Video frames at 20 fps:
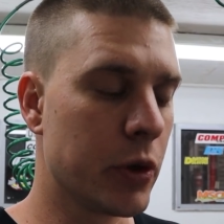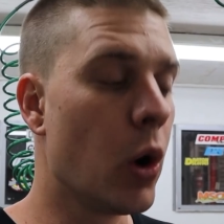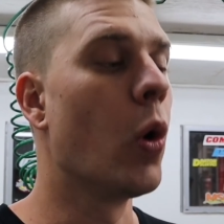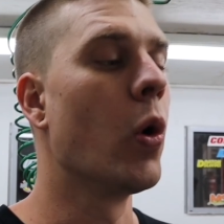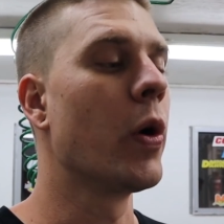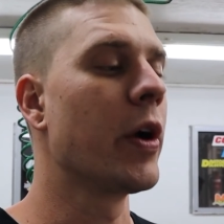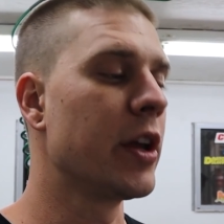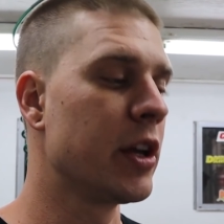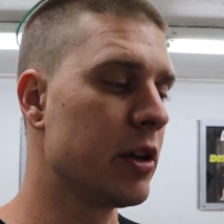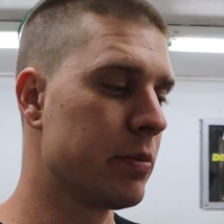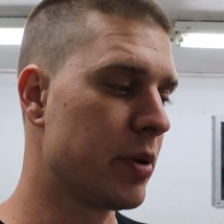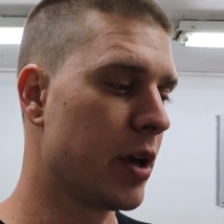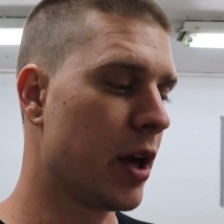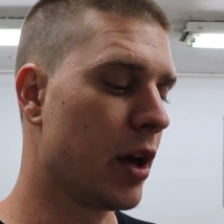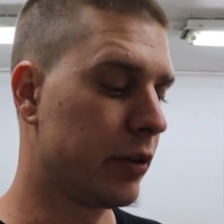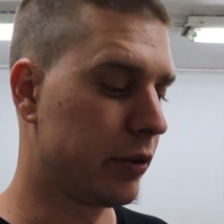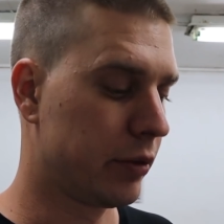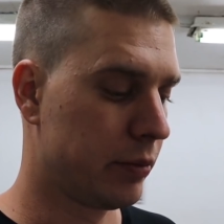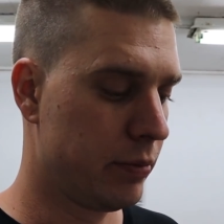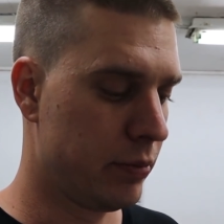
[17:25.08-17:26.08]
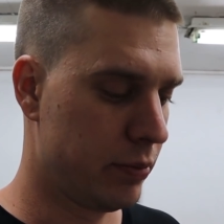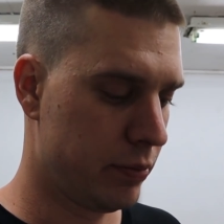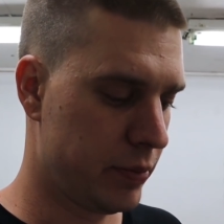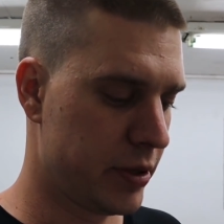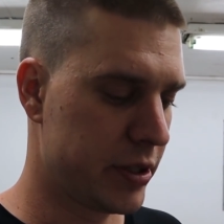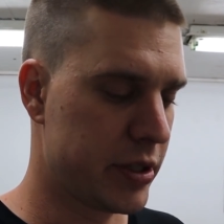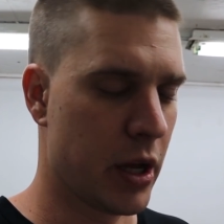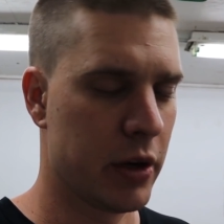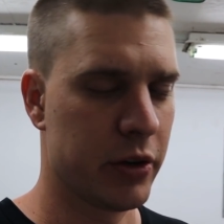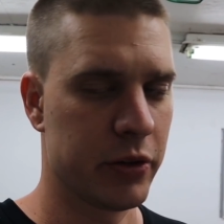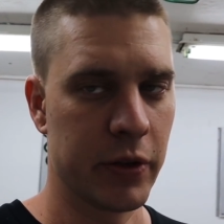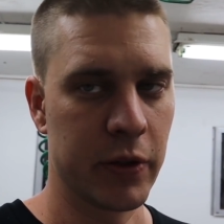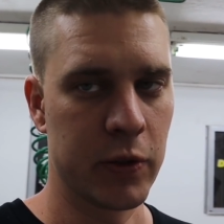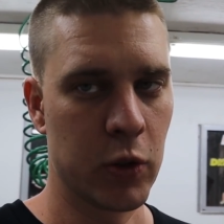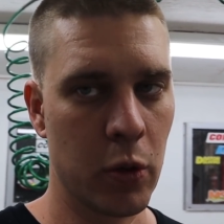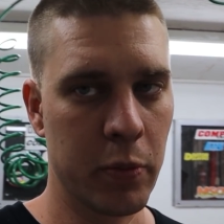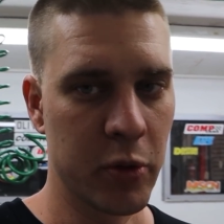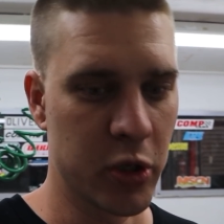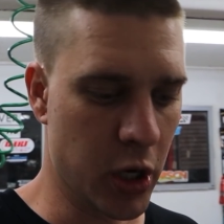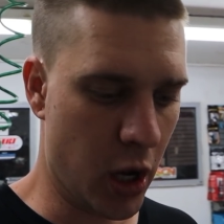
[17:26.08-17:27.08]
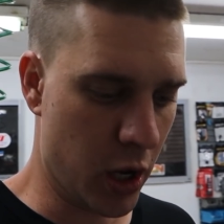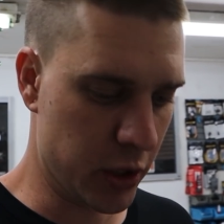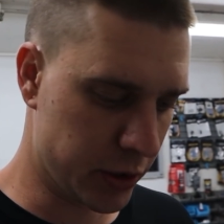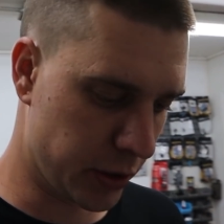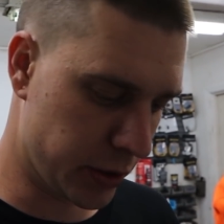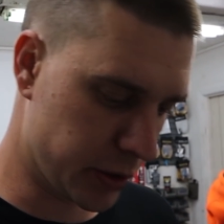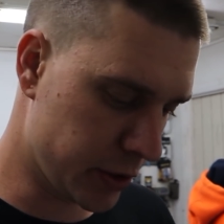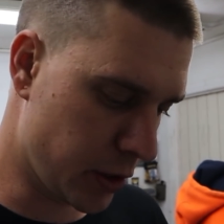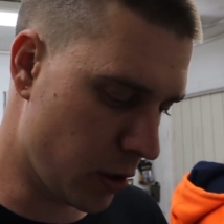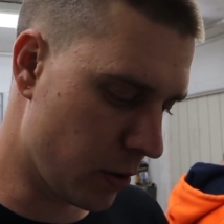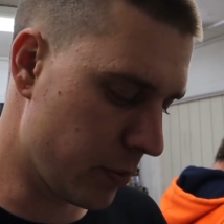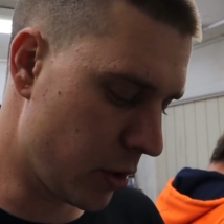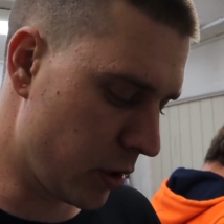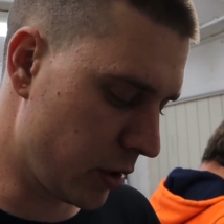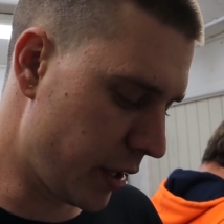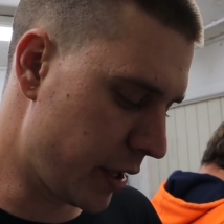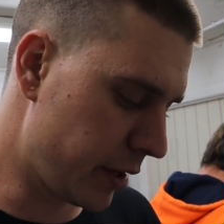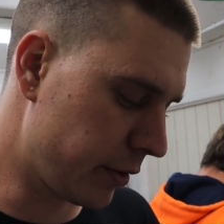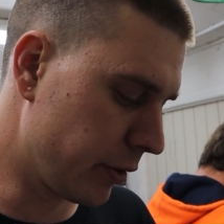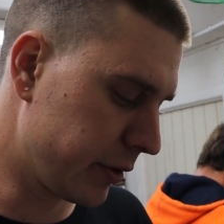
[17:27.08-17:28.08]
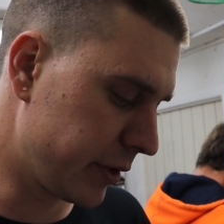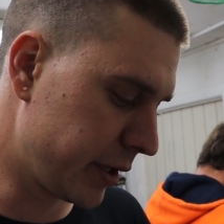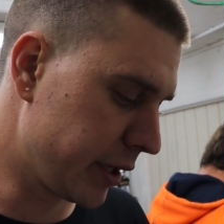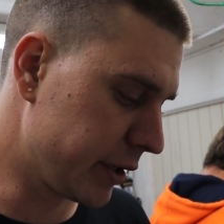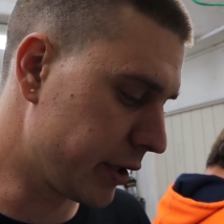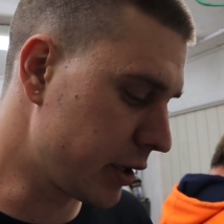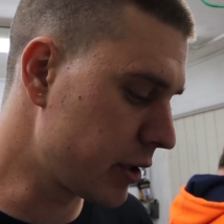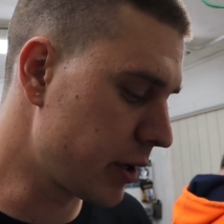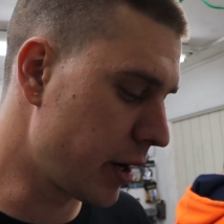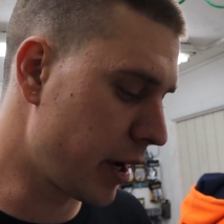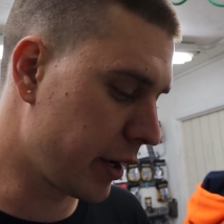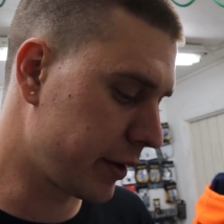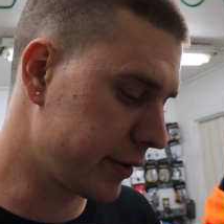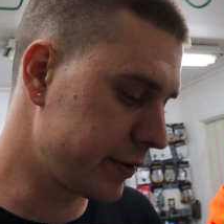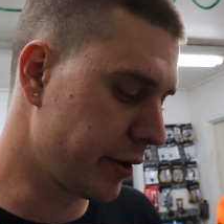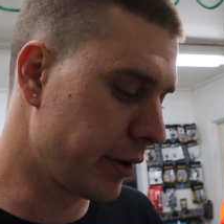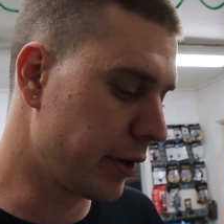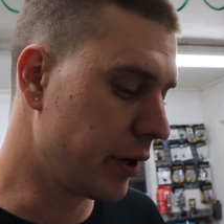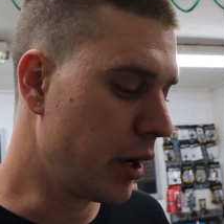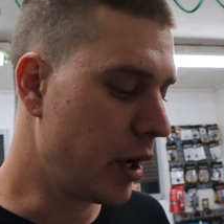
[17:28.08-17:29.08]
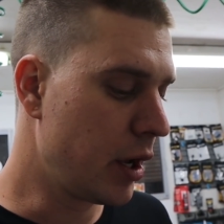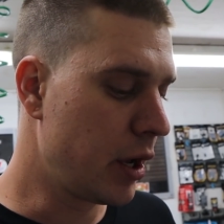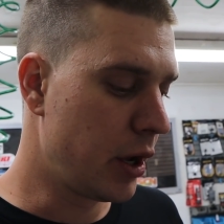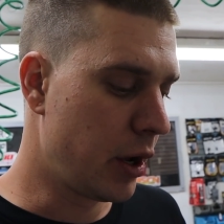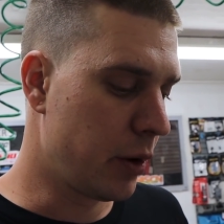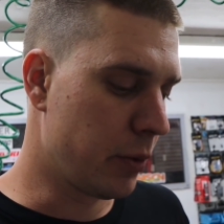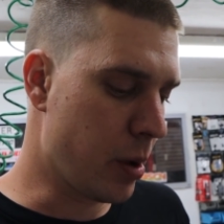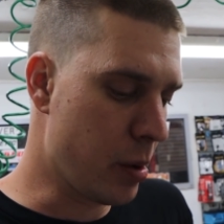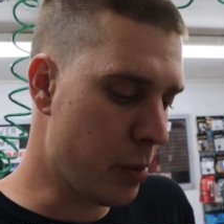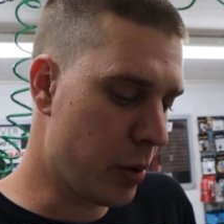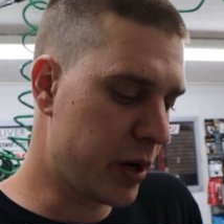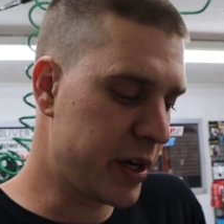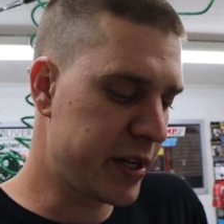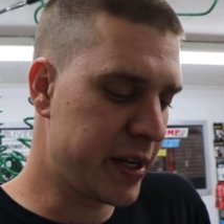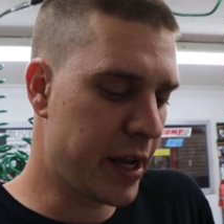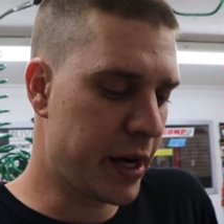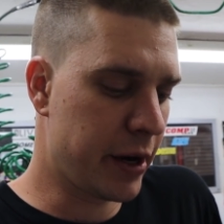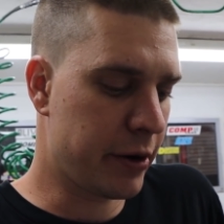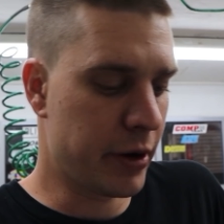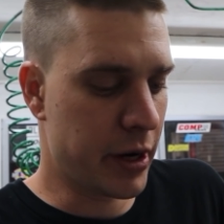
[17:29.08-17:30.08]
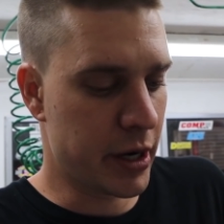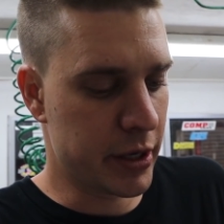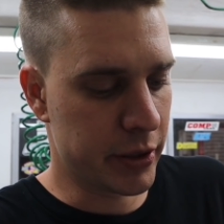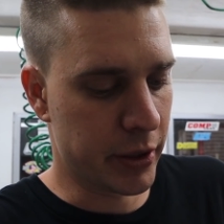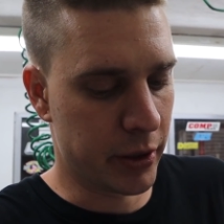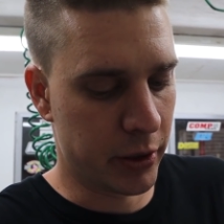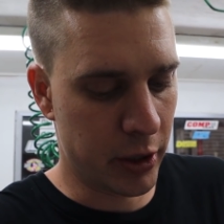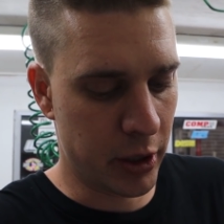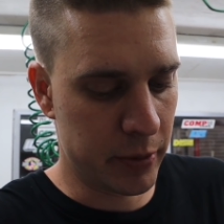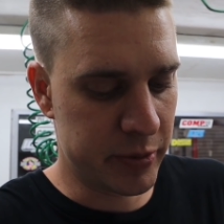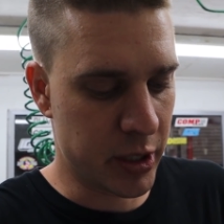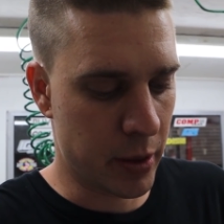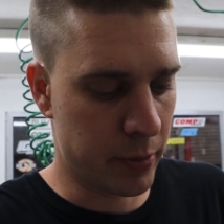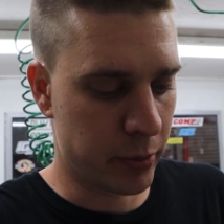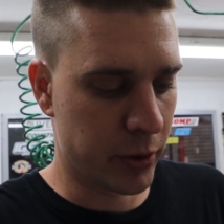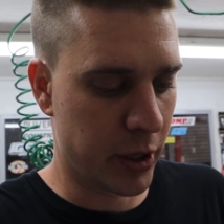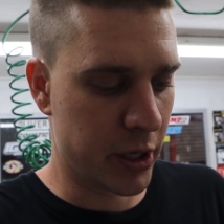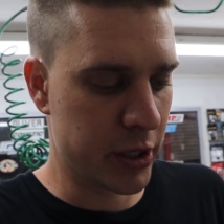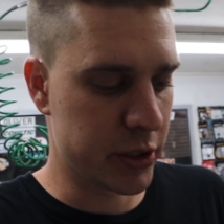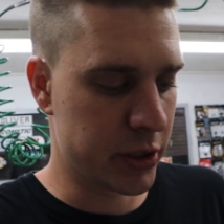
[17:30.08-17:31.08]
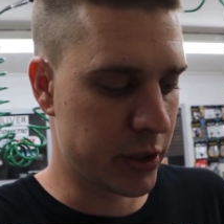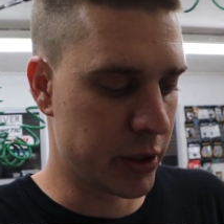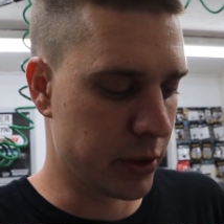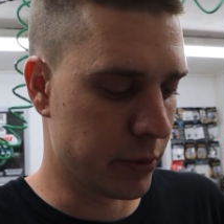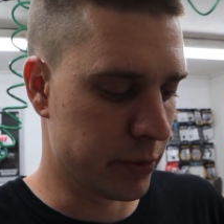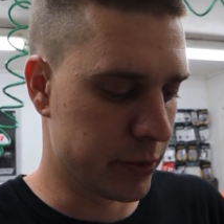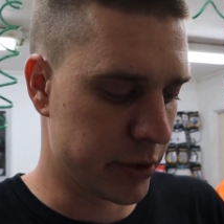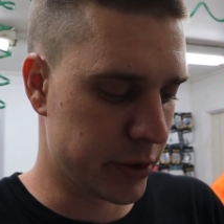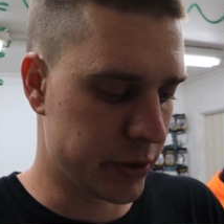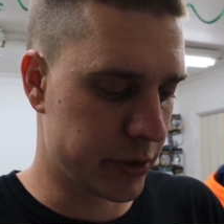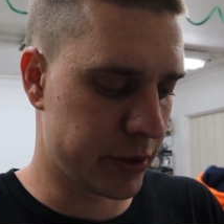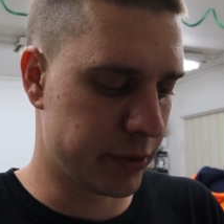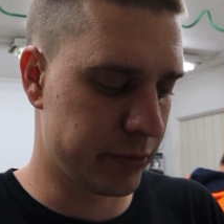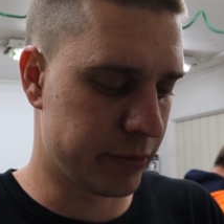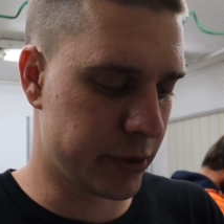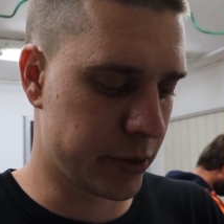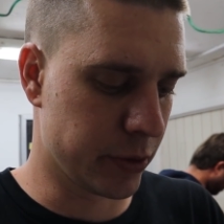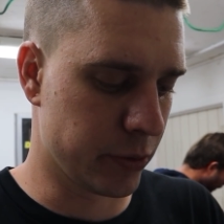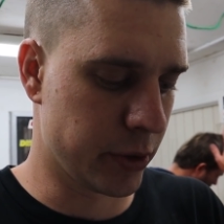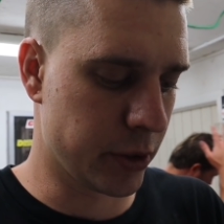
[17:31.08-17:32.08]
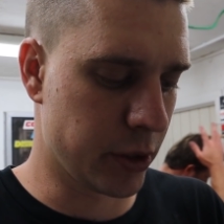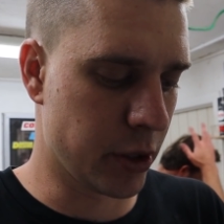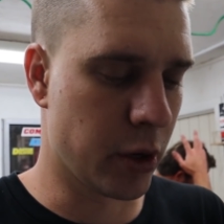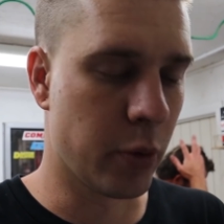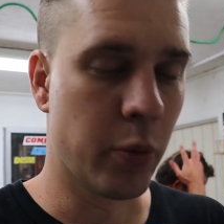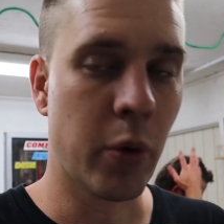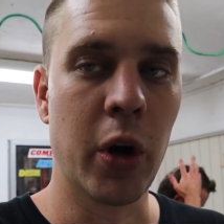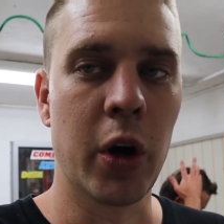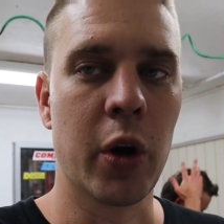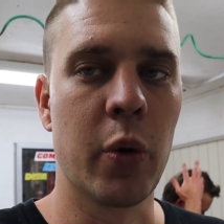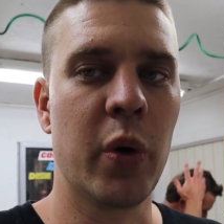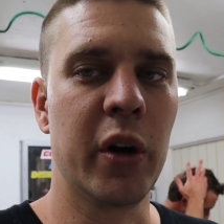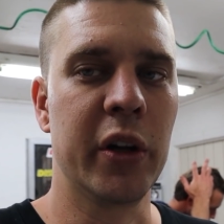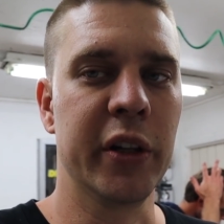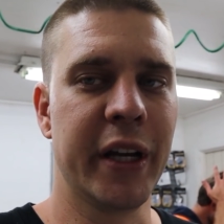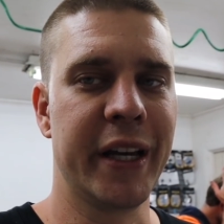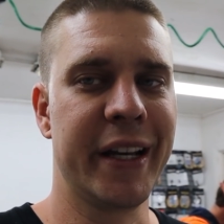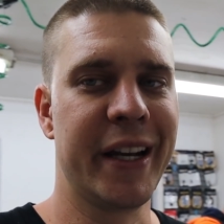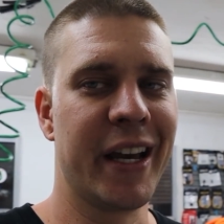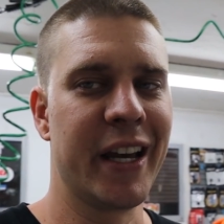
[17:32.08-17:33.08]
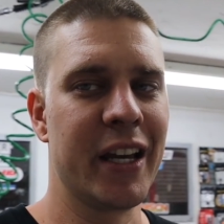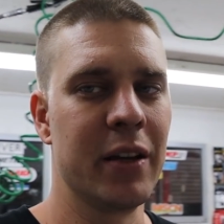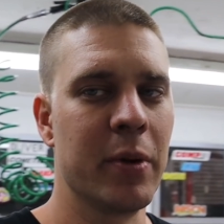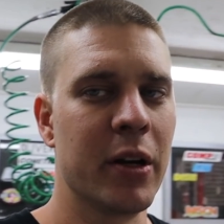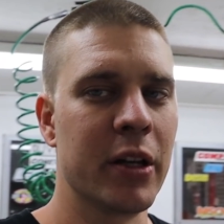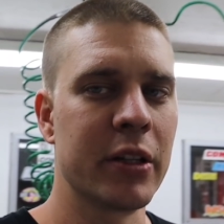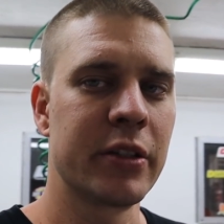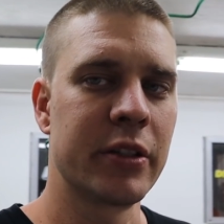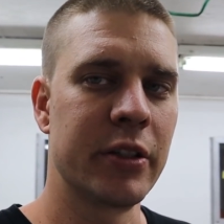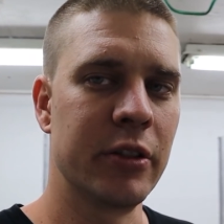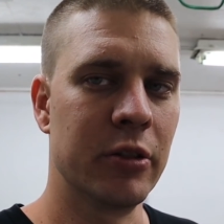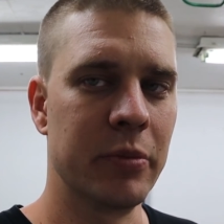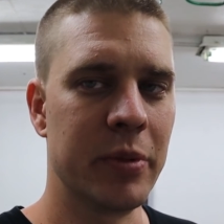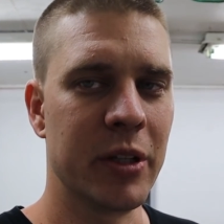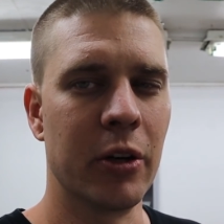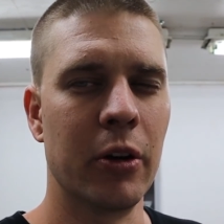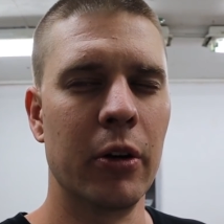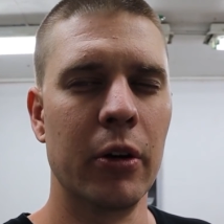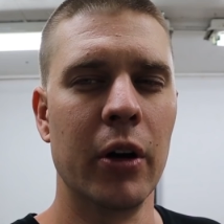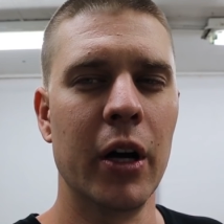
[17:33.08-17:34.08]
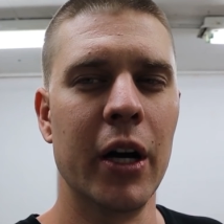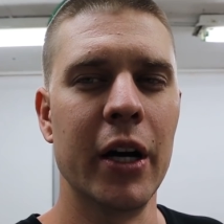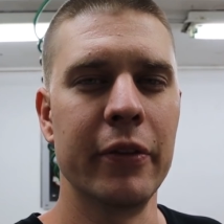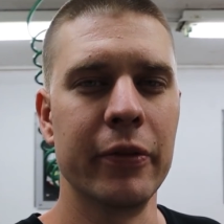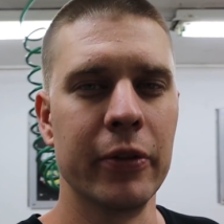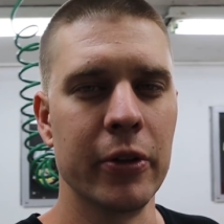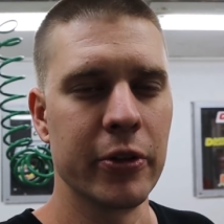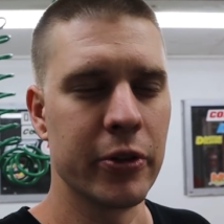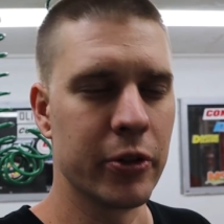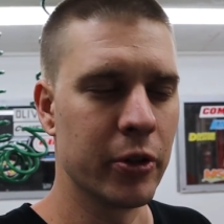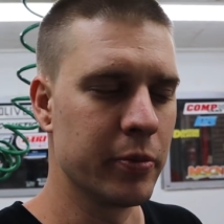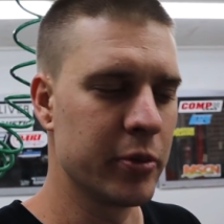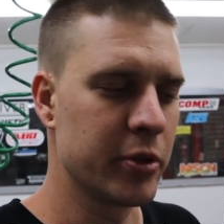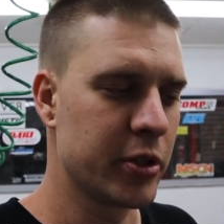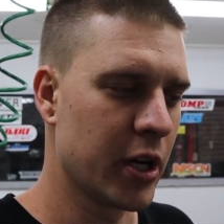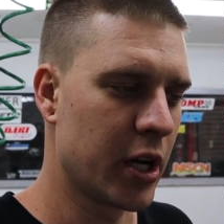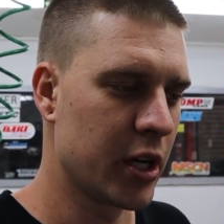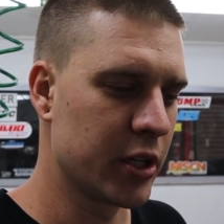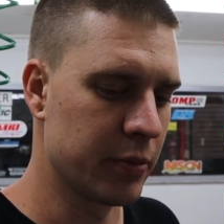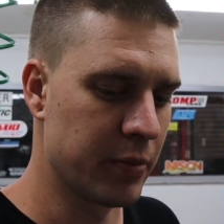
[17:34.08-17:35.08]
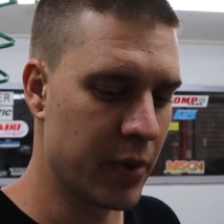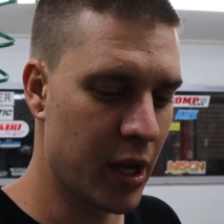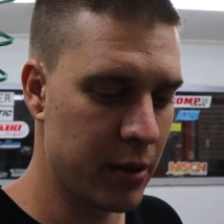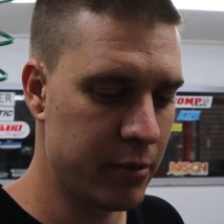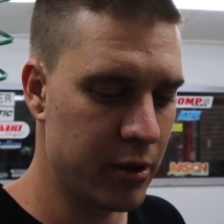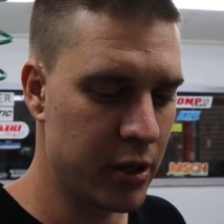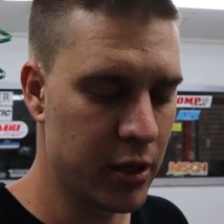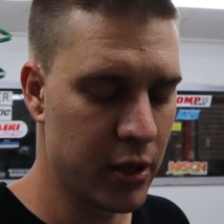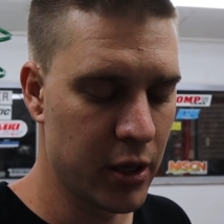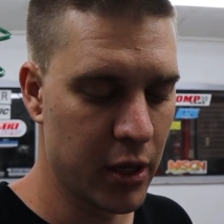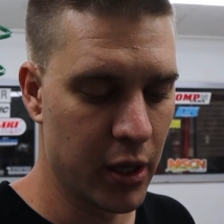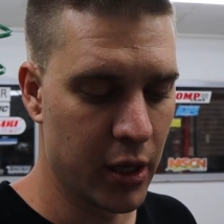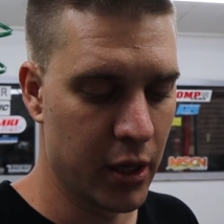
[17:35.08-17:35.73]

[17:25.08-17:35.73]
talking about potentially supercharging this combo later on down the track. So we wanted to get a ground on a lobe separation that was sort of going to work well N A, but still be all right for a supercharger maybe